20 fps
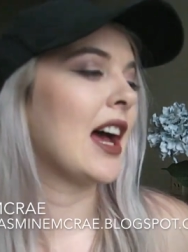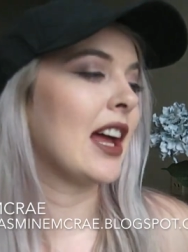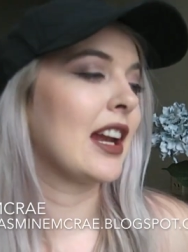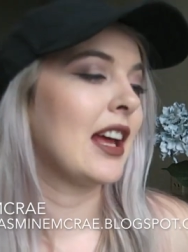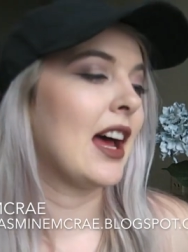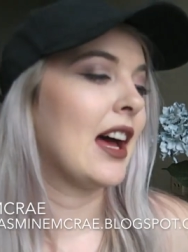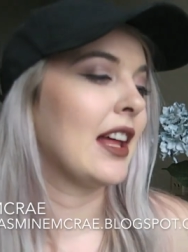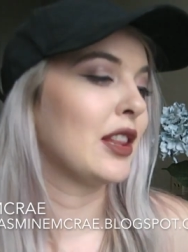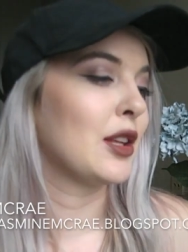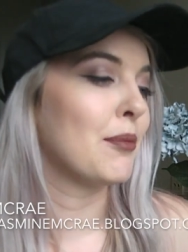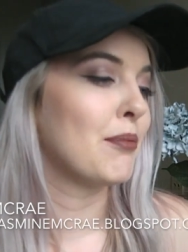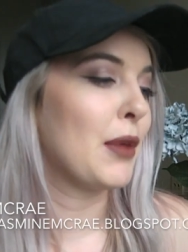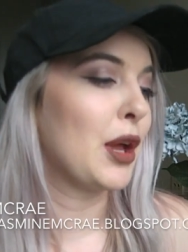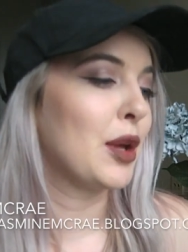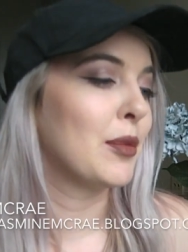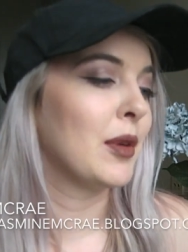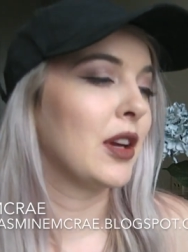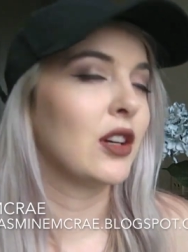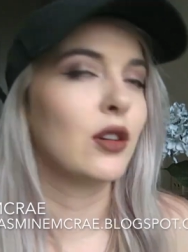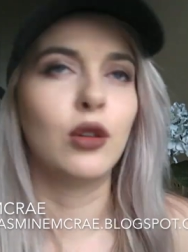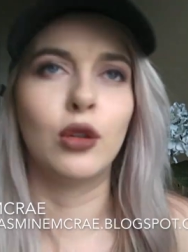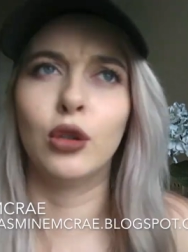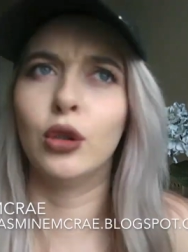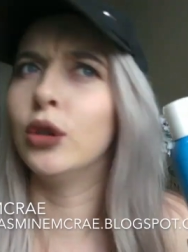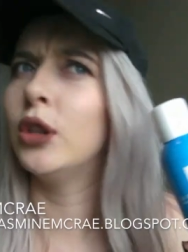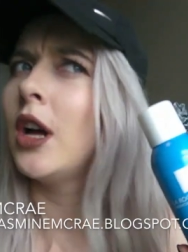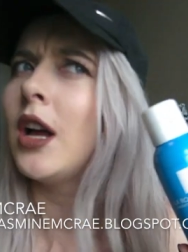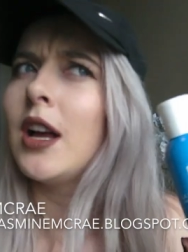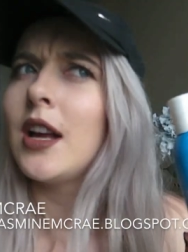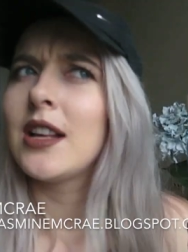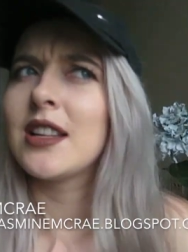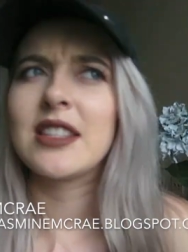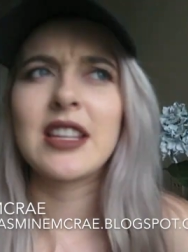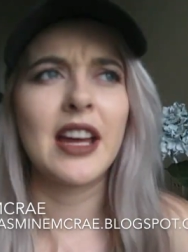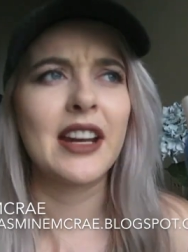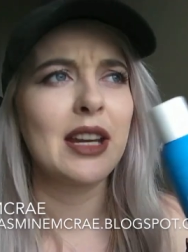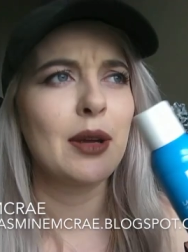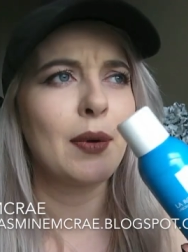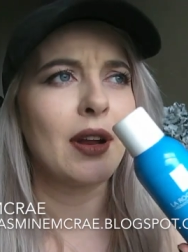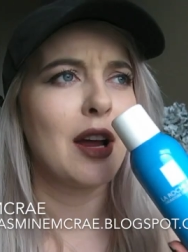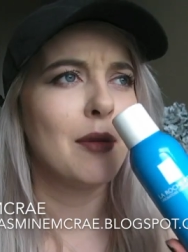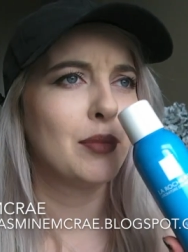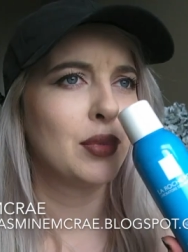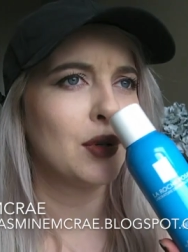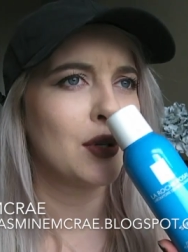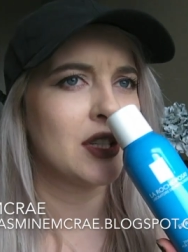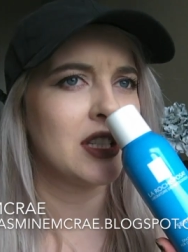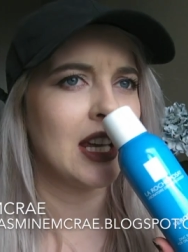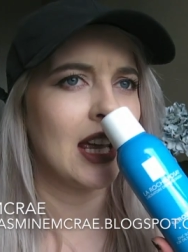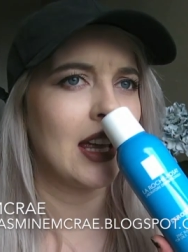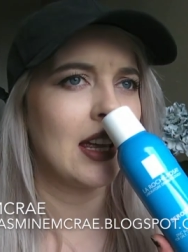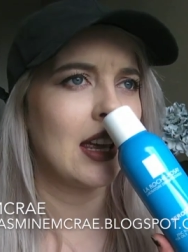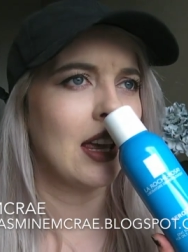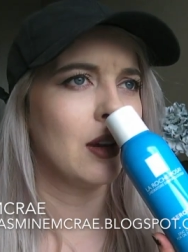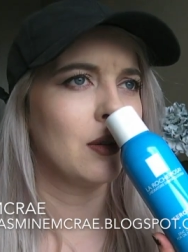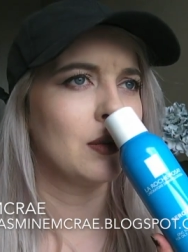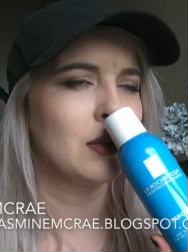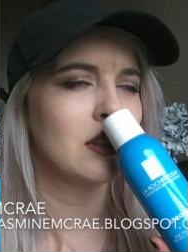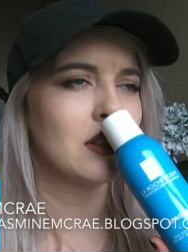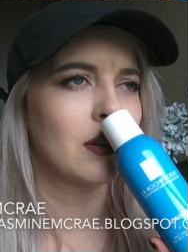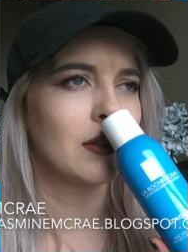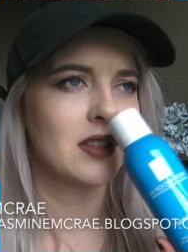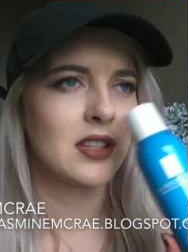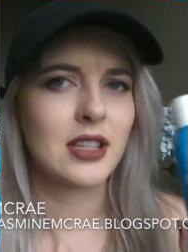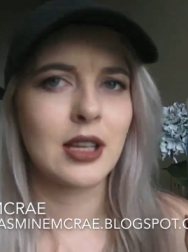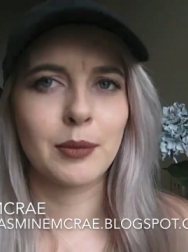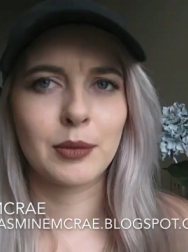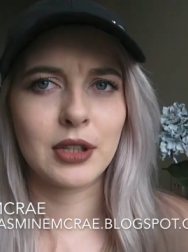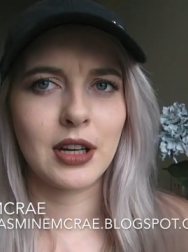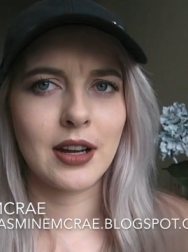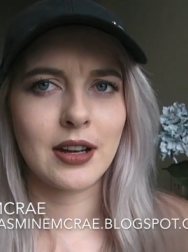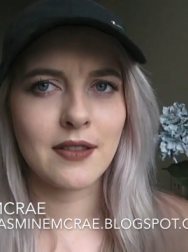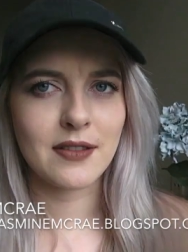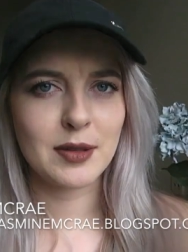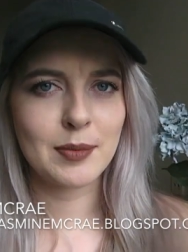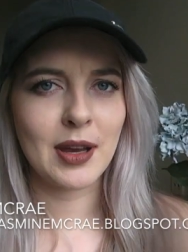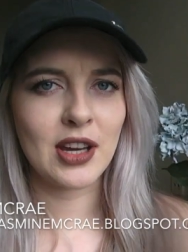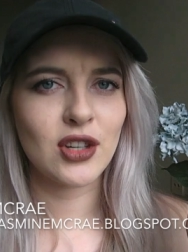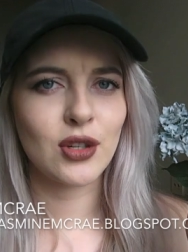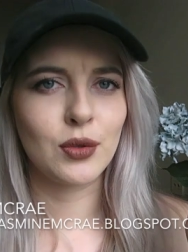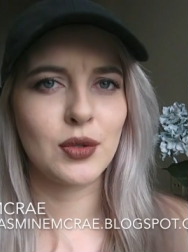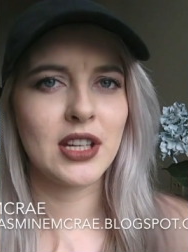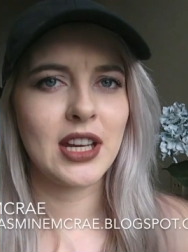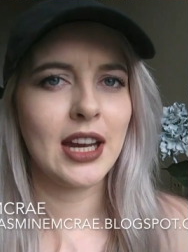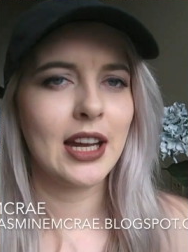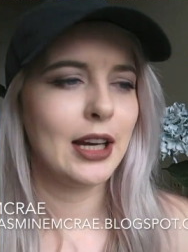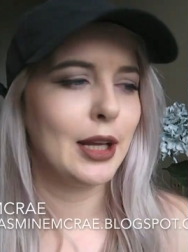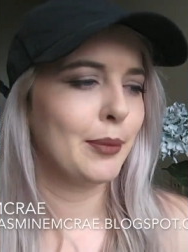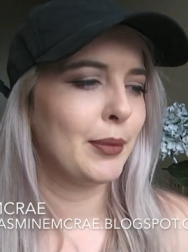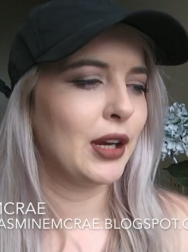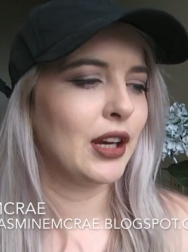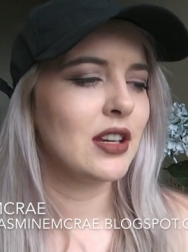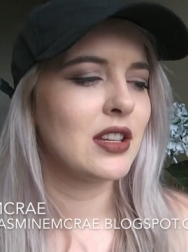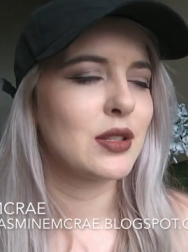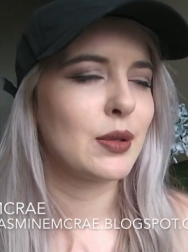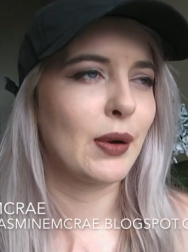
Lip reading: And at the moment, or certainly when I bought it, it was on some kind of special deal at Boots.